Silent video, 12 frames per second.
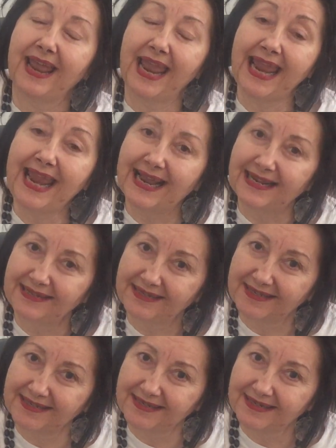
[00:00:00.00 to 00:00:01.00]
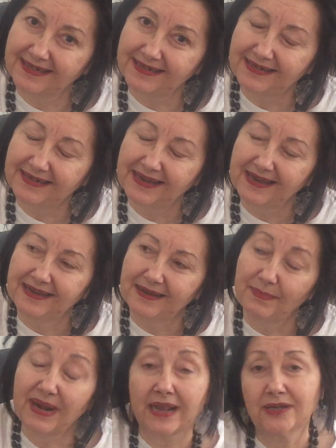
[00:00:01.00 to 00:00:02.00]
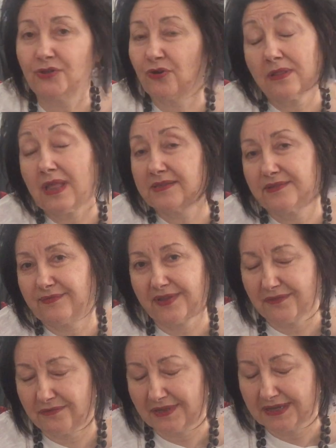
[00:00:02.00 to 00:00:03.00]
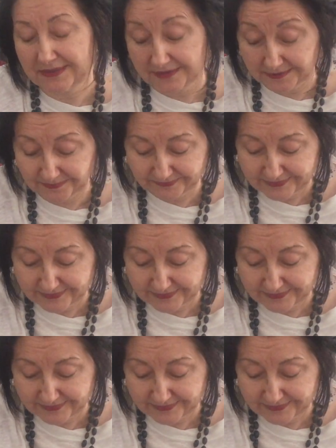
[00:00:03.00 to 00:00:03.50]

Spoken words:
hands, but I could draw lots of other things.